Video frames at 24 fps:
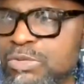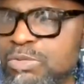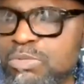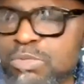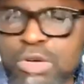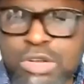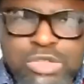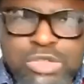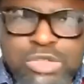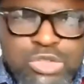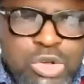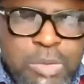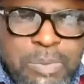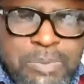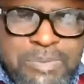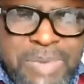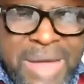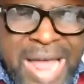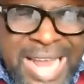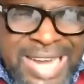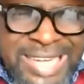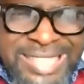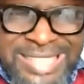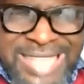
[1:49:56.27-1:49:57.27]
motor
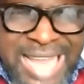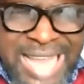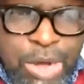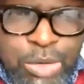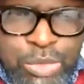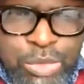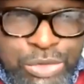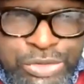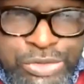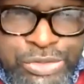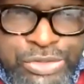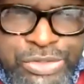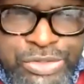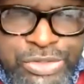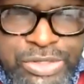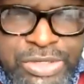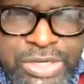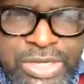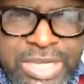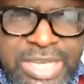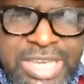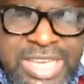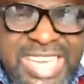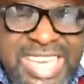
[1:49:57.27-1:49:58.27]
park
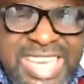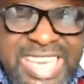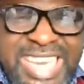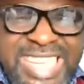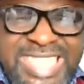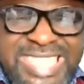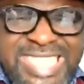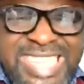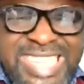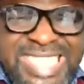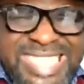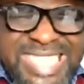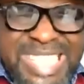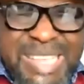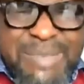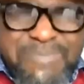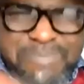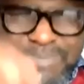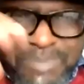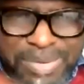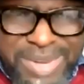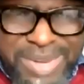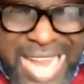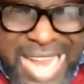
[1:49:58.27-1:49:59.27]
touts. It is
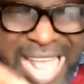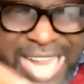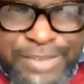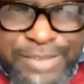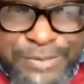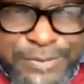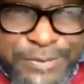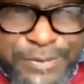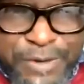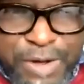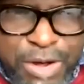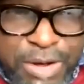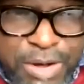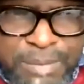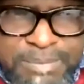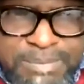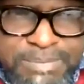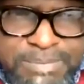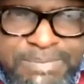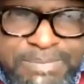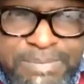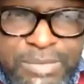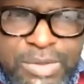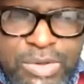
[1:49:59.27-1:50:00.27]
the
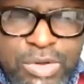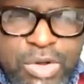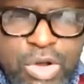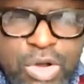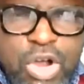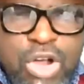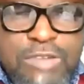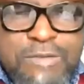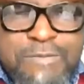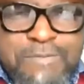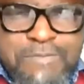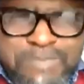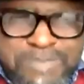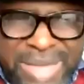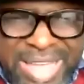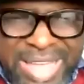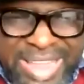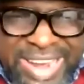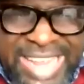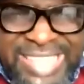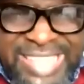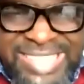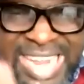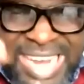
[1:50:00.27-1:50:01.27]
platform of
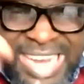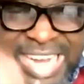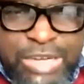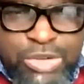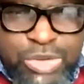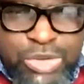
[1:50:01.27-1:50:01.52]
parents and